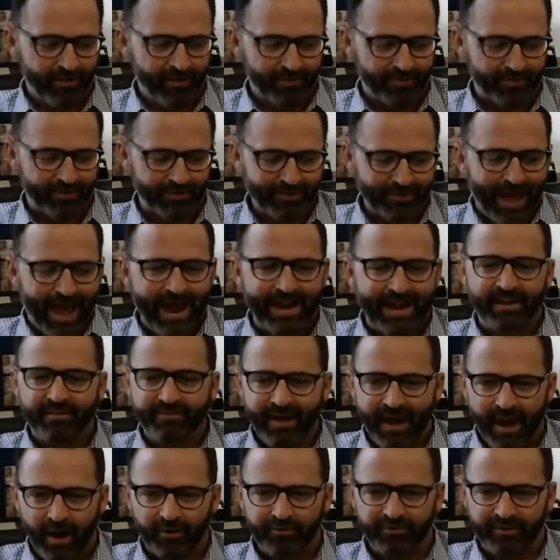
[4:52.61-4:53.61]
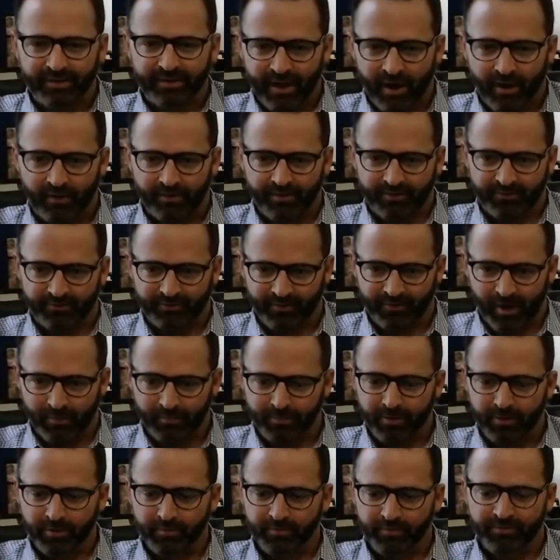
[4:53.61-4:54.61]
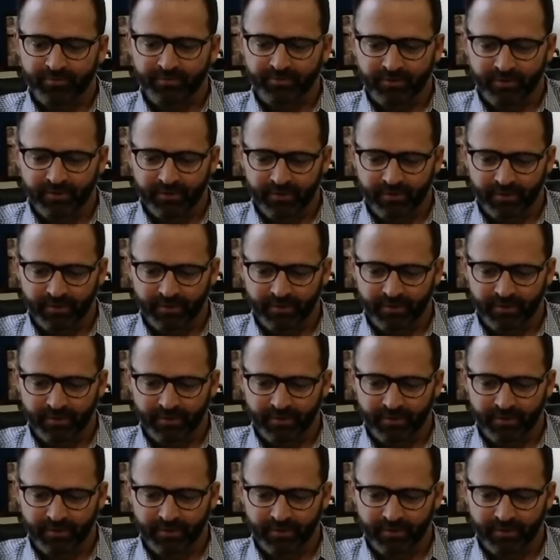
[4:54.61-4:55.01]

lack of housing out in the suburbs